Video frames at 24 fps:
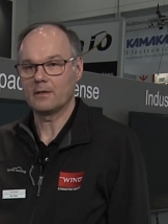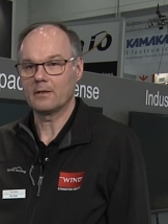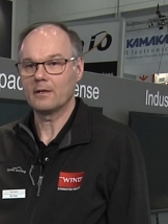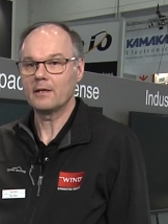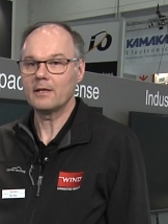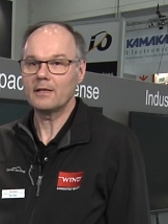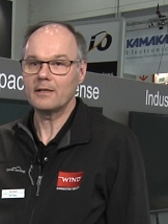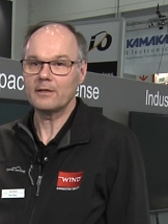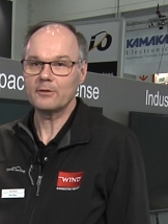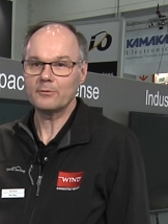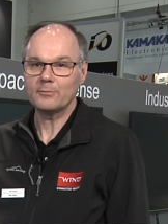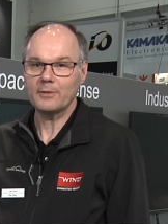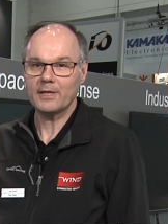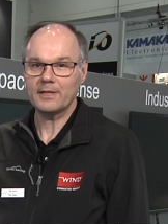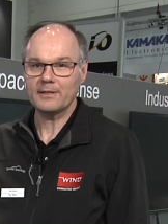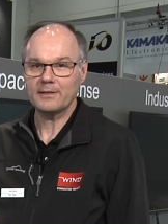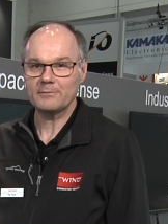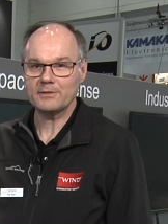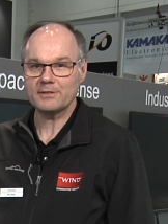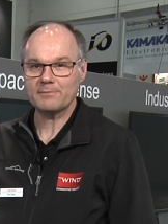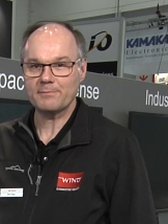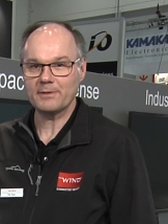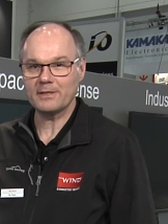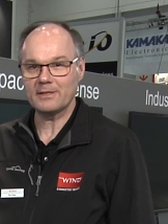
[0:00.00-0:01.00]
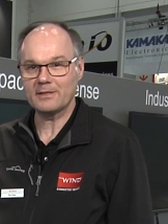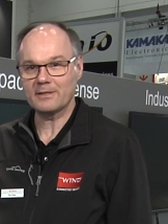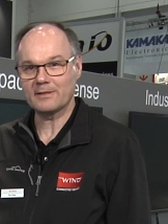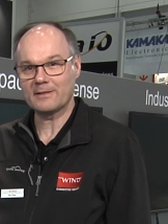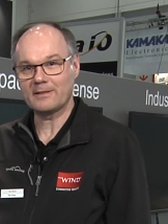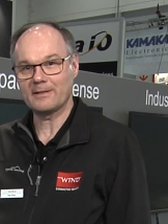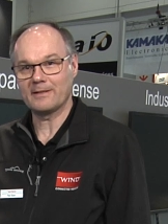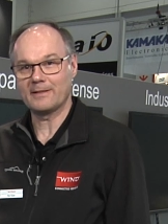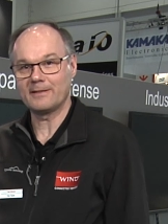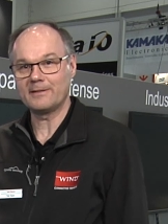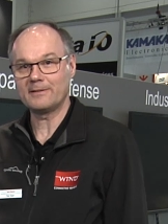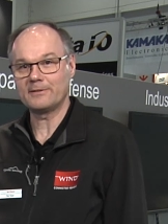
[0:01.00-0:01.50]
Hello, my name is Peter
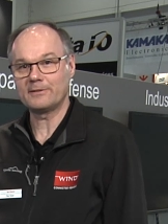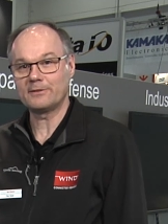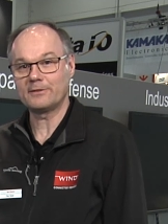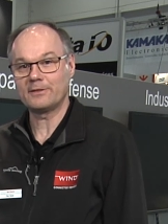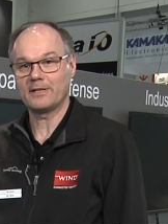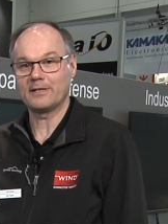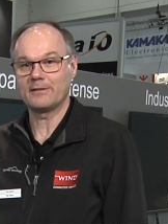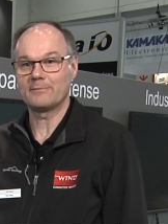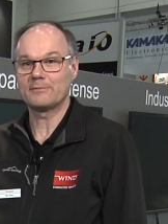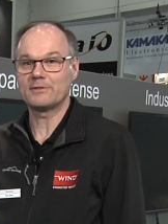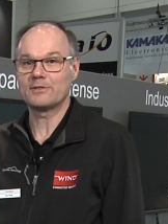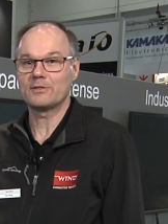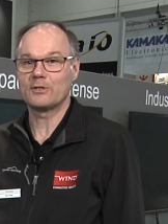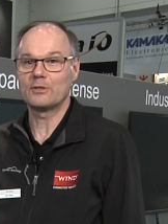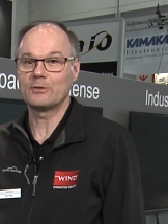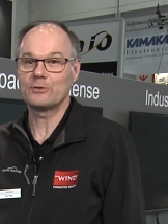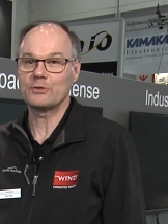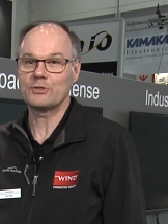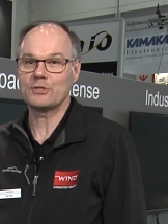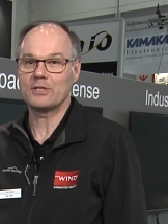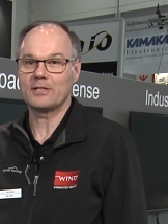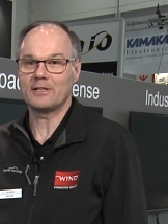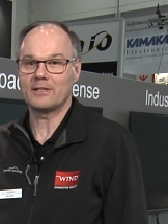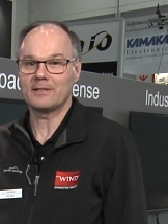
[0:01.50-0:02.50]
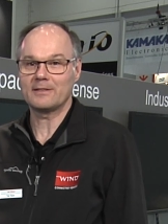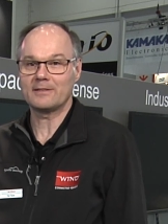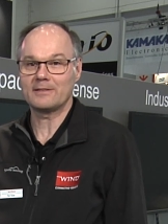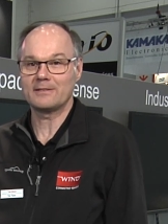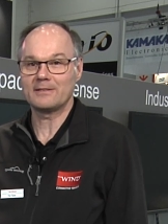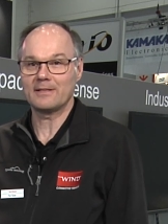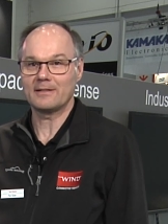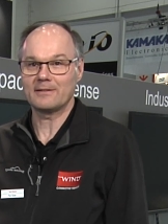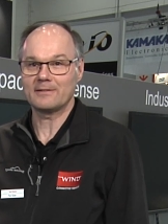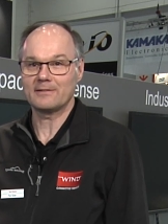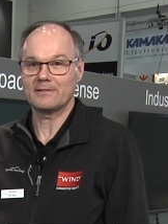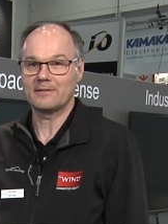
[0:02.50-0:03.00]
Kleiner. I'm solution
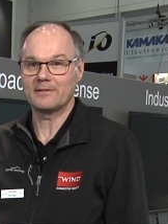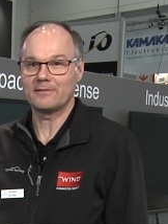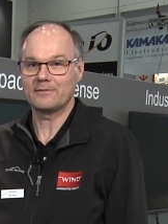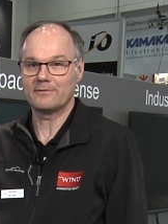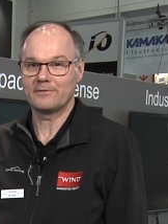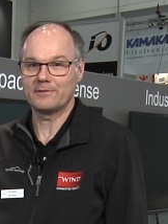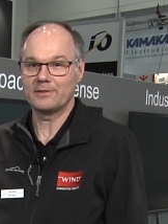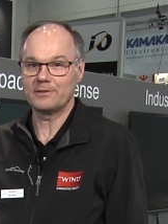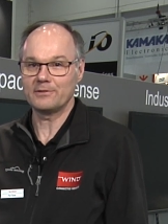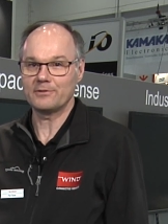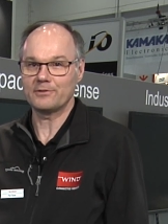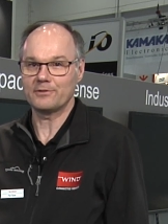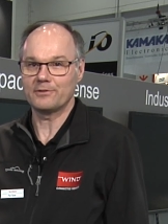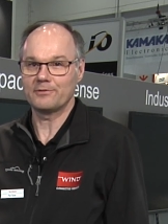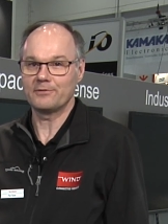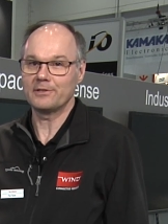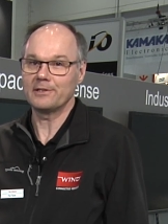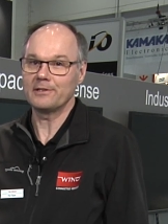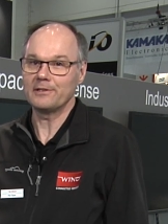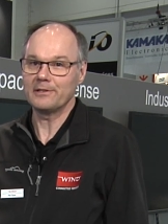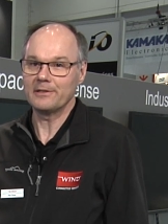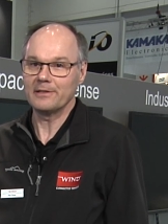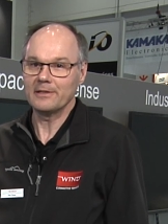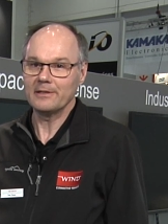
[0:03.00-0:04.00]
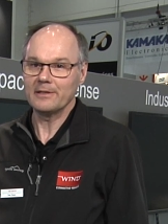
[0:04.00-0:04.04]
architect at Wind River.